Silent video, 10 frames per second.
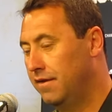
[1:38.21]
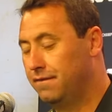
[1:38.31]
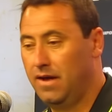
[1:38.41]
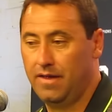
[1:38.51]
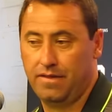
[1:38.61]
if
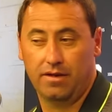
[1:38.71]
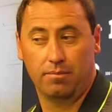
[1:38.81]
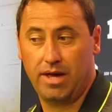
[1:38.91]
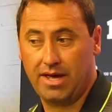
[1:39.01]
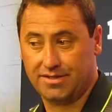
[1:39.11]
not the
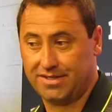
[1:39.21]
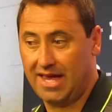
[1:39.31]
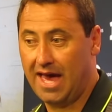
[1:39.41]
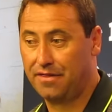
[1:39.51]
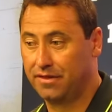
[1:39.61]
best
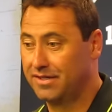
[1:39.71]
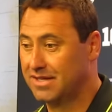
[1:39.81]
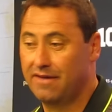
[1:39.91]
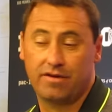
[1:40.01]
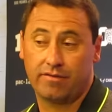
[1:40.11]
athletes
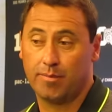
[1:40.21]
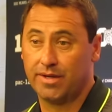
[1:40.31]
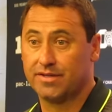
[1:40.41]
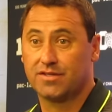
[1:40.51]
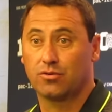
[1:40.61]
I've ever
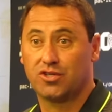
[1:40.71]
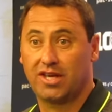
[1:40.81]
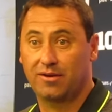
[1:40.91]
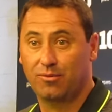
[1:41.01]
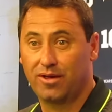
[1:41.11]
been
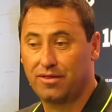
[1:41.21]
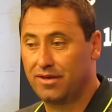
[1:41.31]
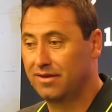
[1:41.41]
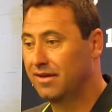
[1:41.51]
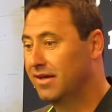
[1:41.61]
associated with,
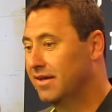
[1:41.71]
and